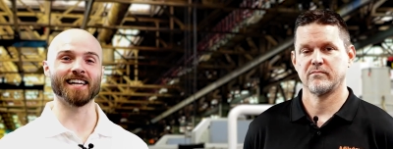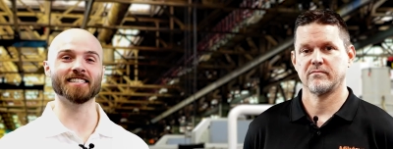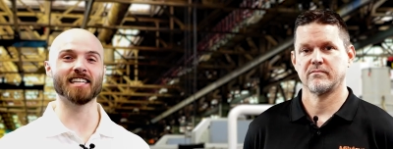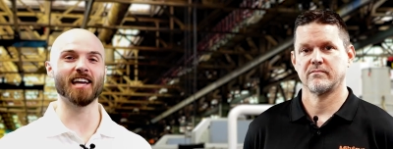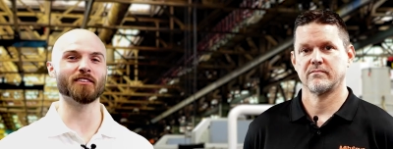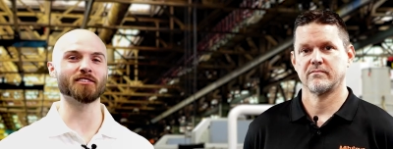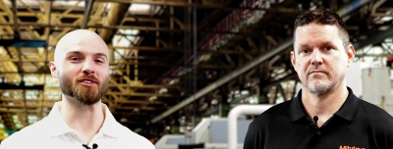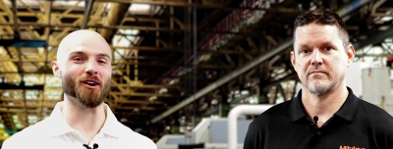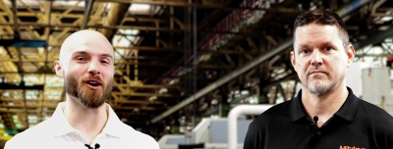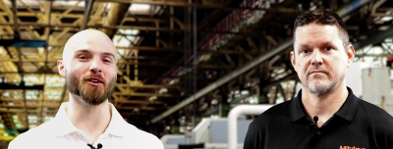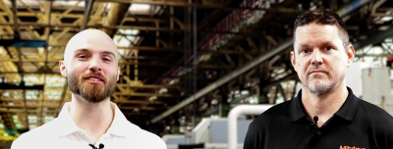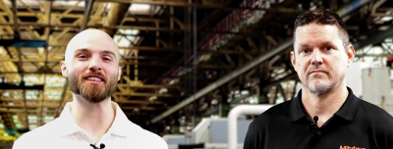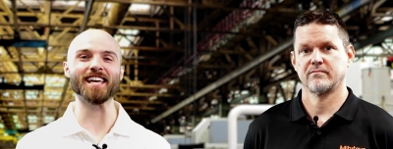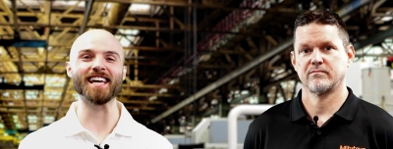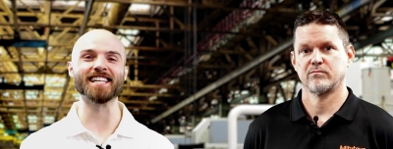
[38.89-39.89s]
Speaker 1: And to give us
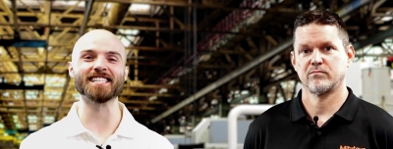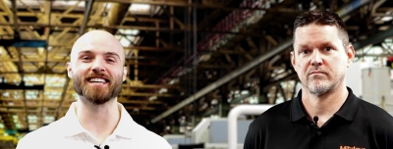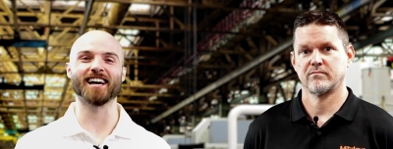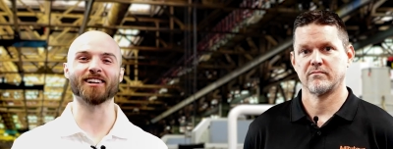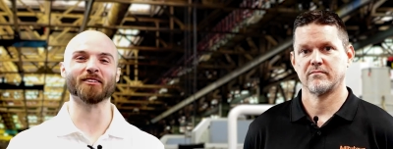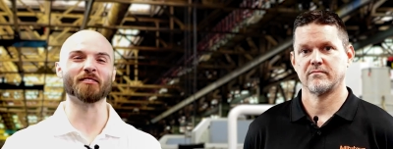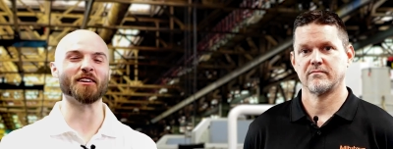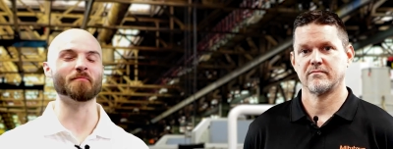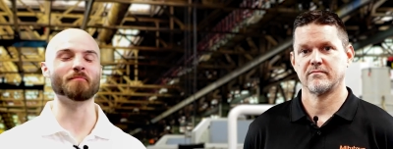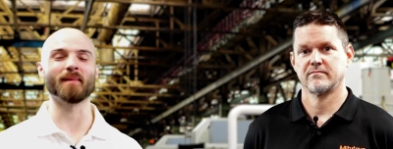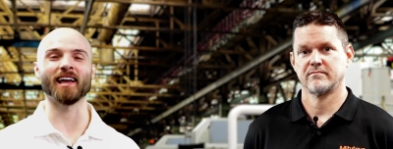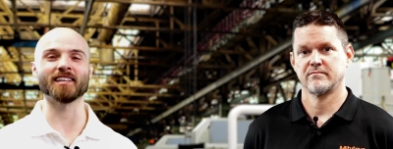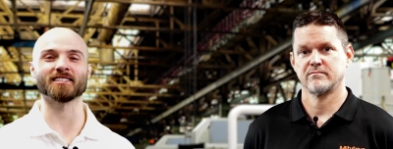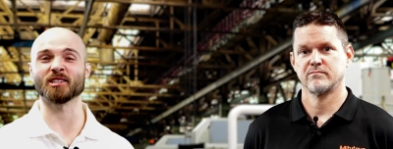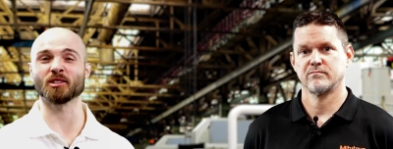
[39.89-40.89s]
all the insight on the
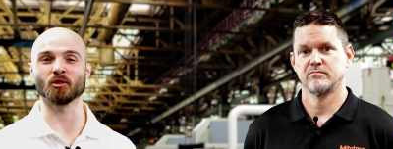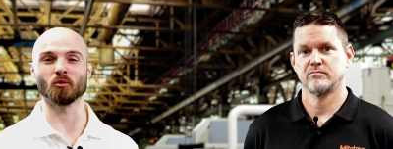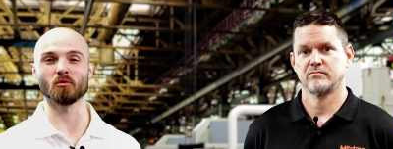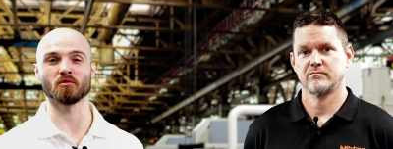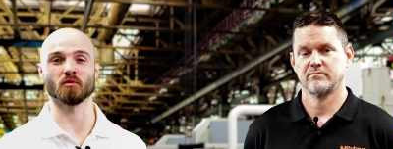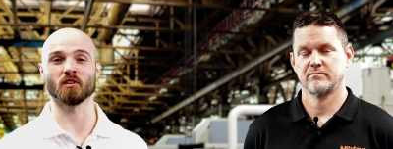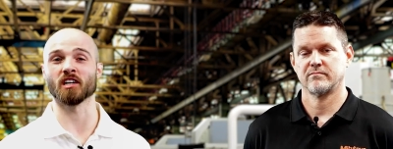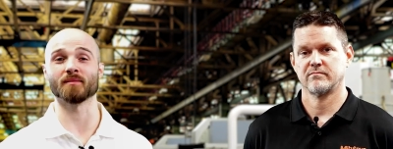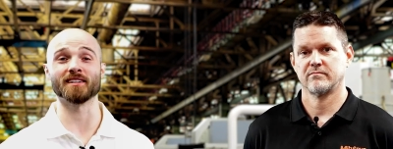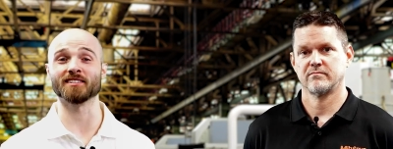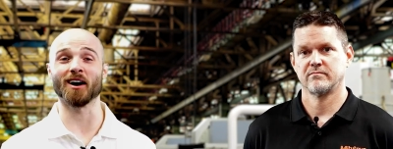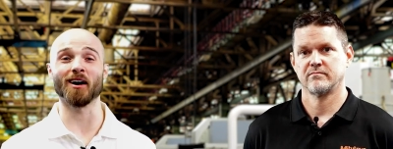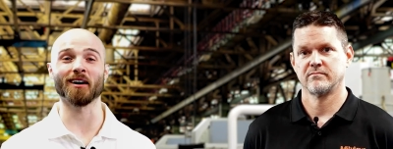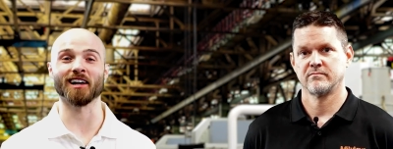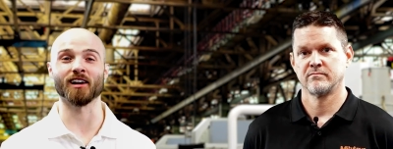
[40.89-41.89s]
amazing tools we're gonna be
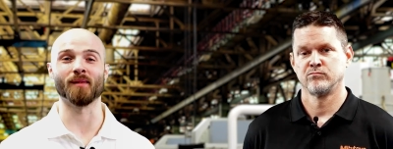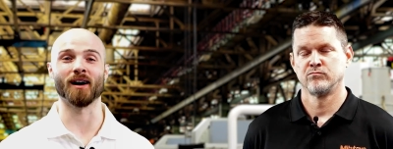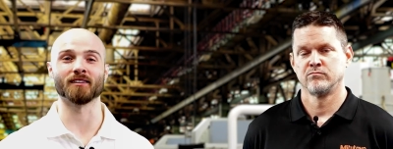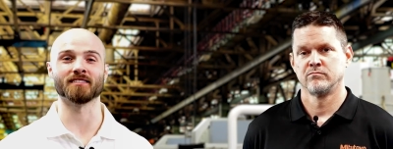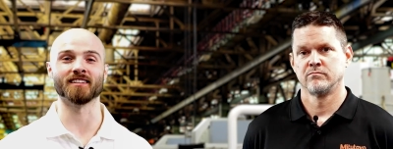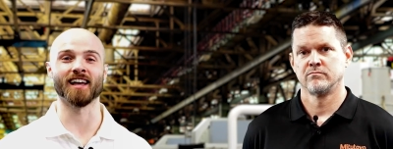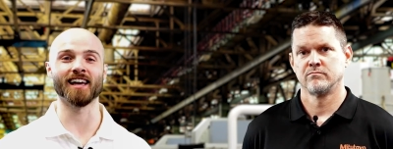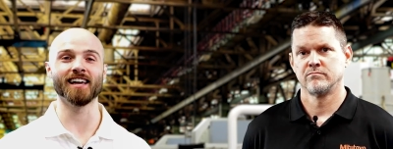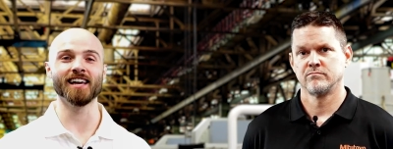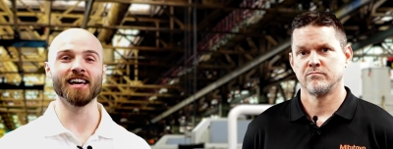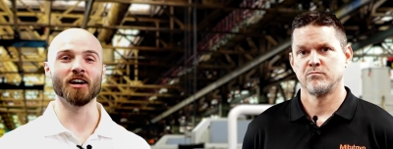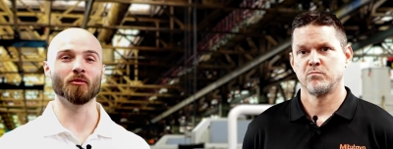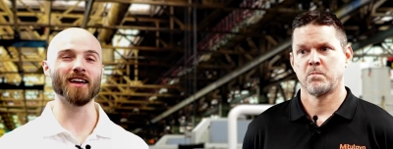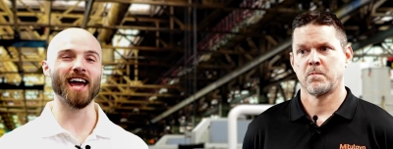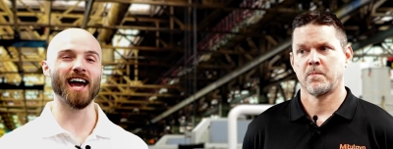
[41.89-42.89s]
talking about today,
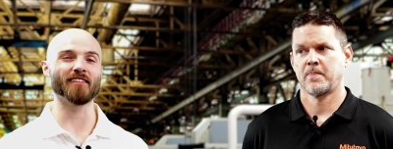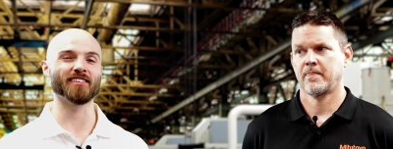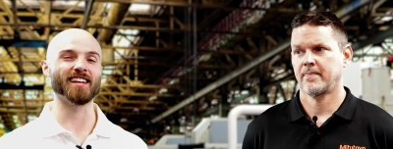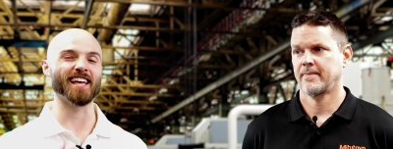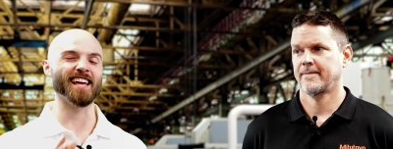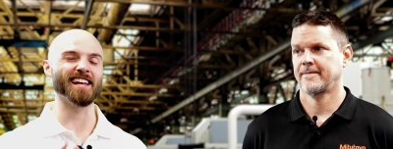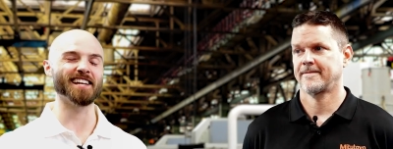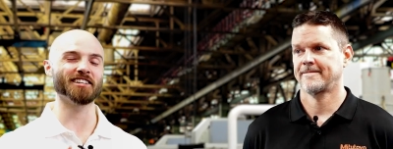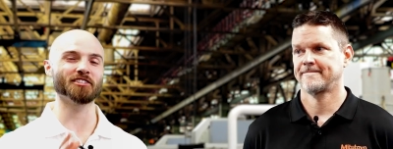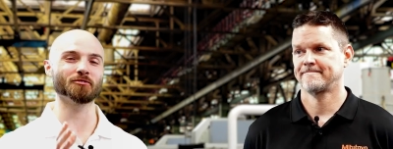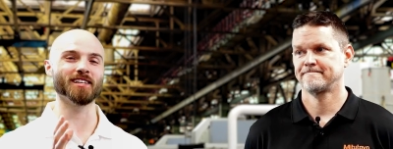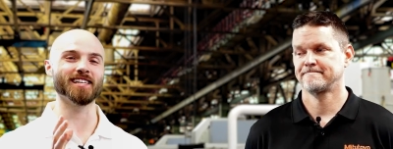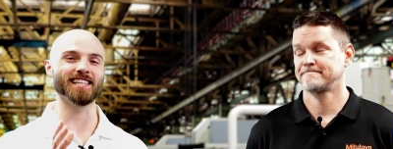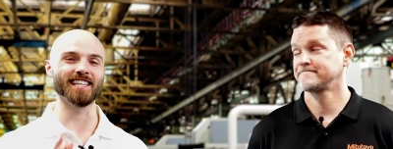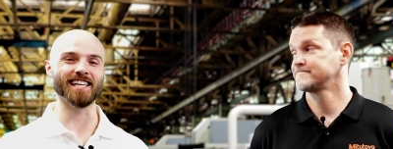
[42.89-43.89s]
we have an
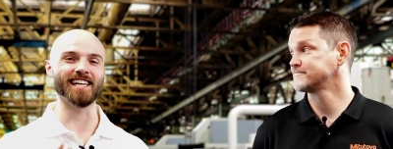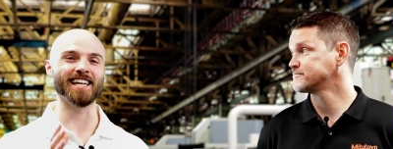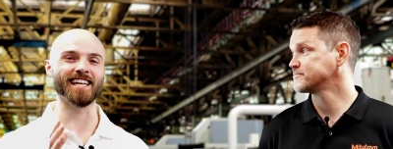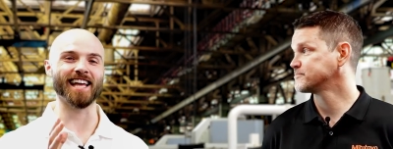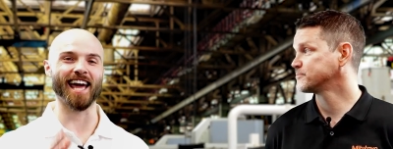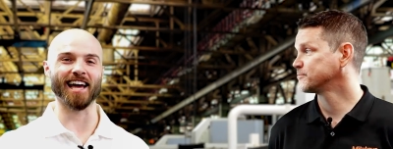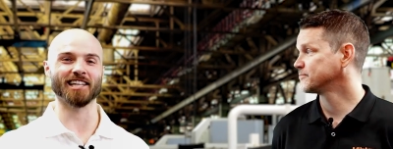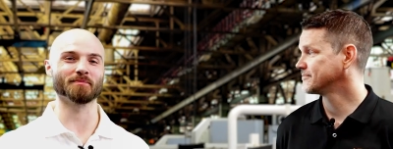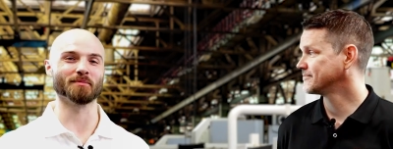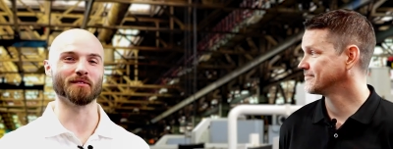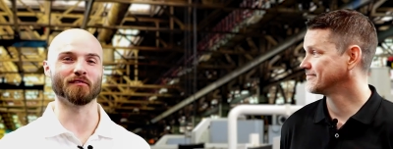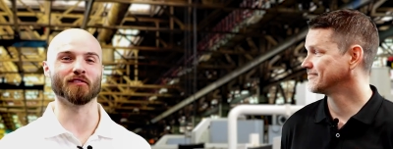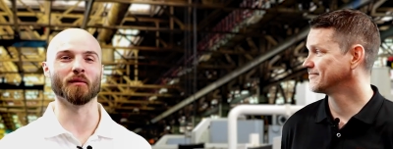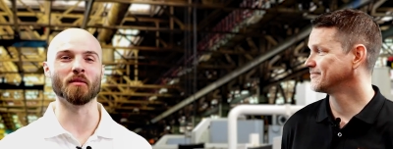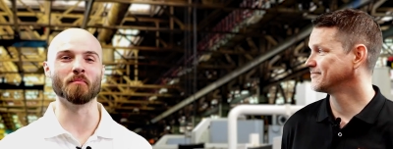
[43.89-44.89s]
industry-leading
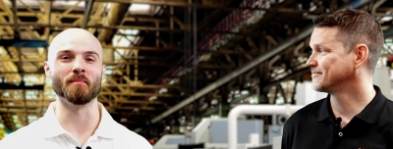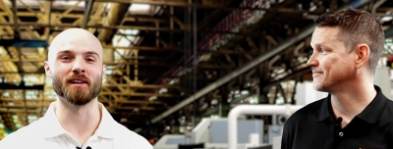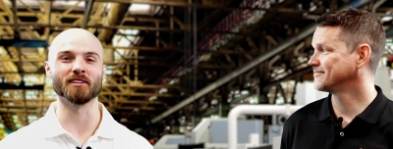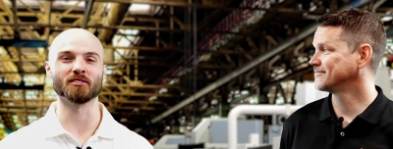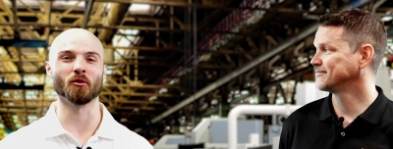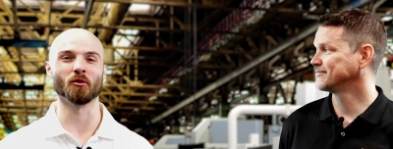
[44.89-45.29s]
expert from the mid